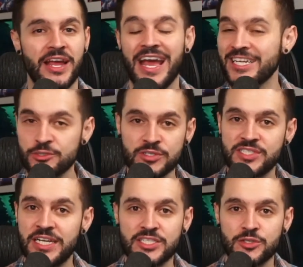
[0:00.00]
Extra
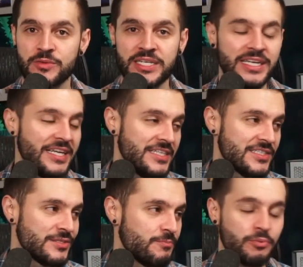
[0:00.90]
Sensory
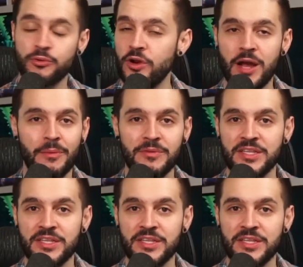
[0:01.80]
is probably